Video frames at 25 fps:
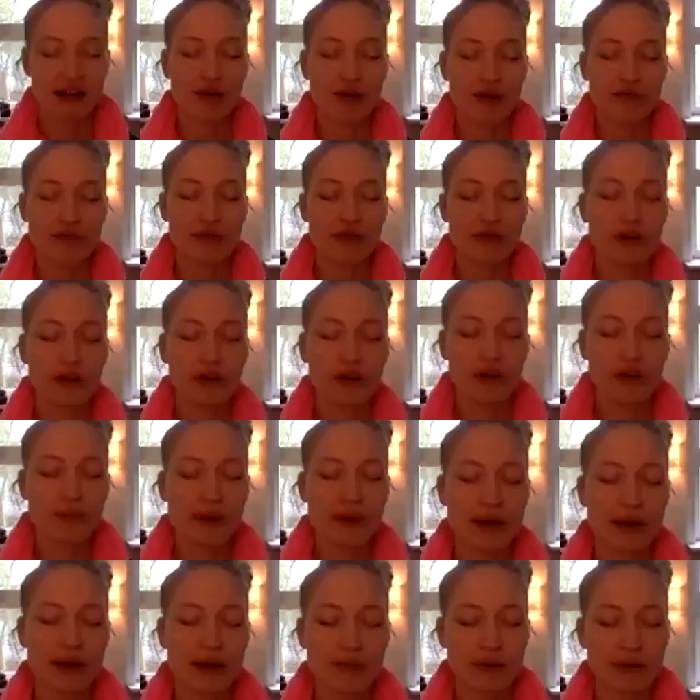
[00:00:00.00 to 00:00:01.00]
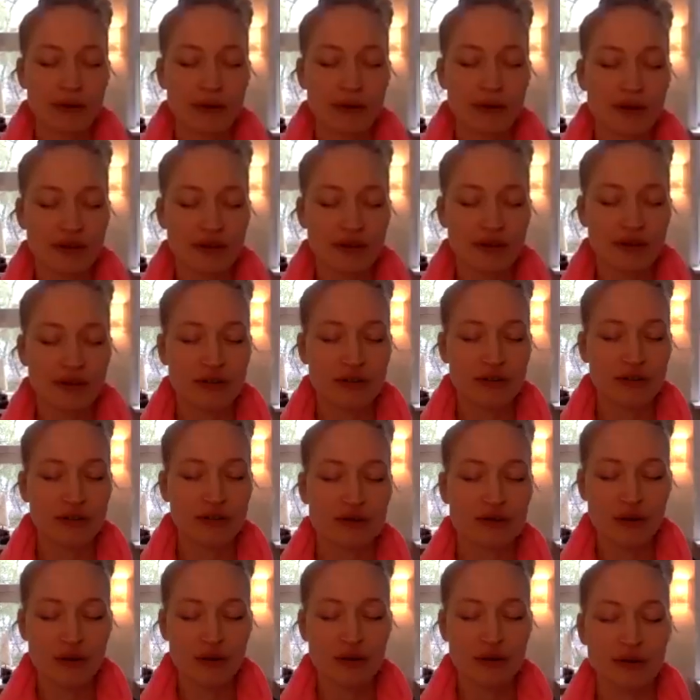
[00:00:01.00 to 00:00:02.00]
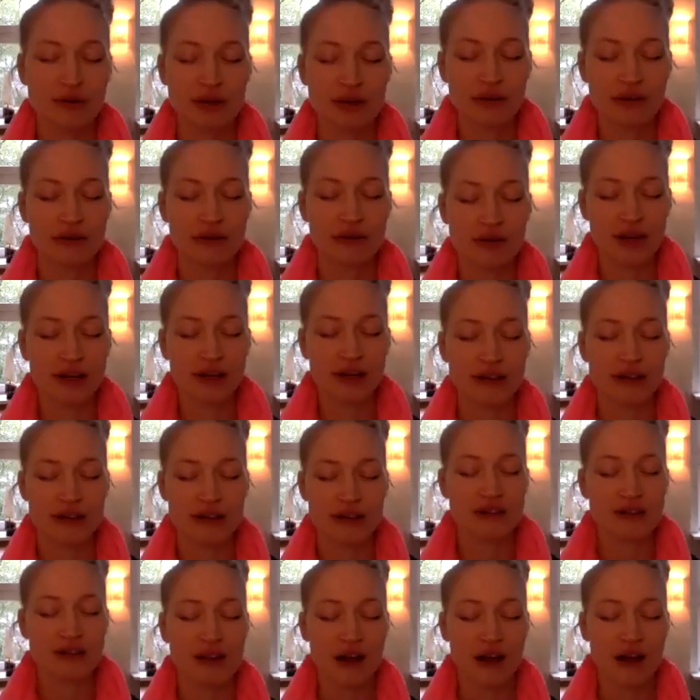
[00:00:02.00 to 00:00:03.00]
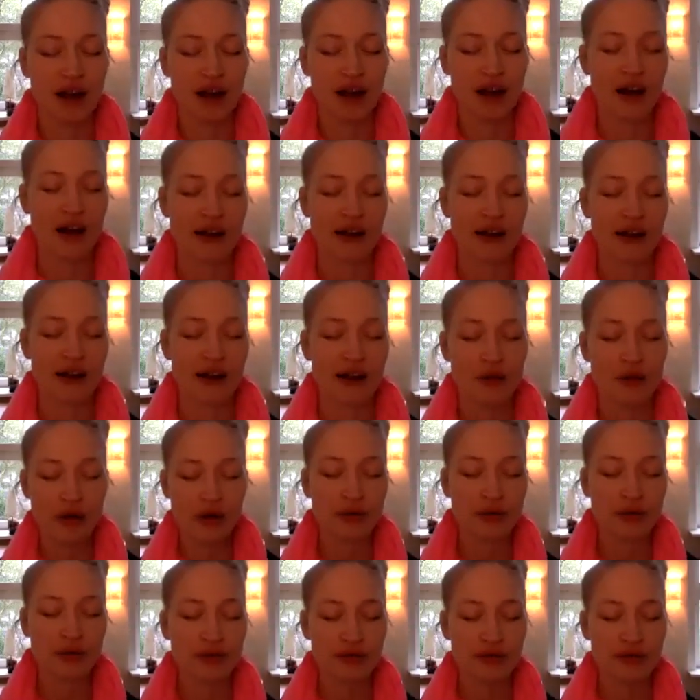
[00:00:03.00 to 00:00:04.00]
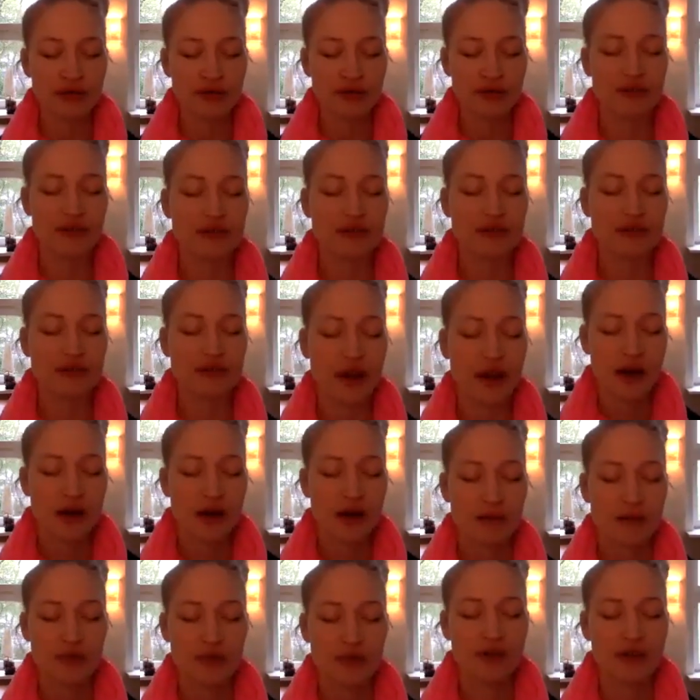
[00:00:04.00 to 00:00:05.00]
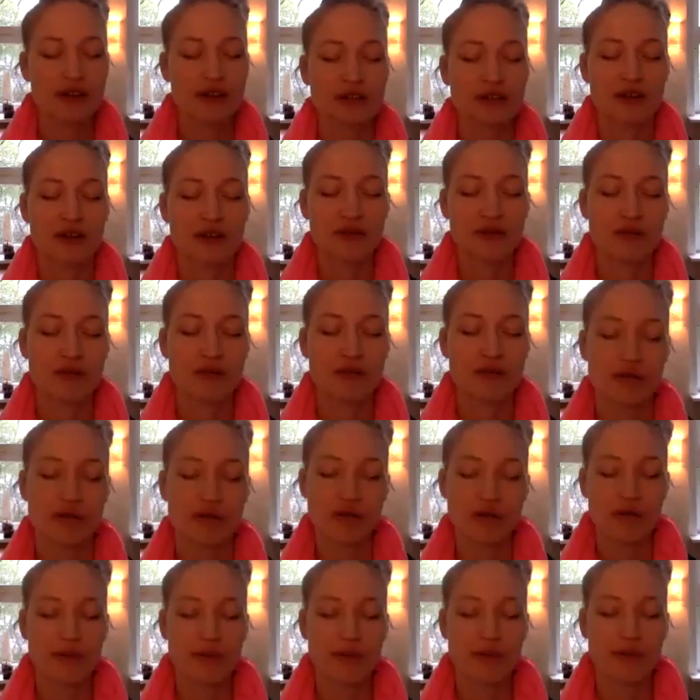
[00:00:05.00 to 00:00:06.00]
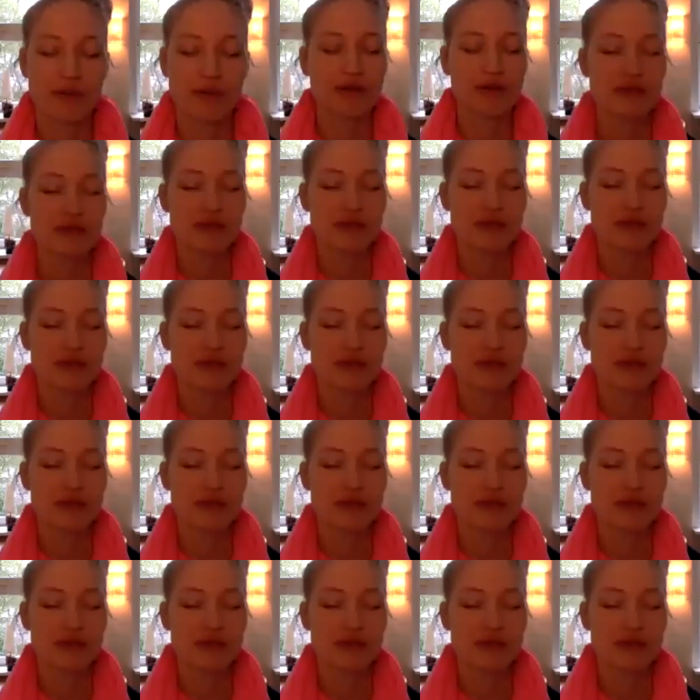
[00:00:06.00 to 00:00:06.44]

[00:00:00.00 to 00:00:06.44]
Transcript: And now follow my words. You are doing great. Eyes closed, breathing through your mouth.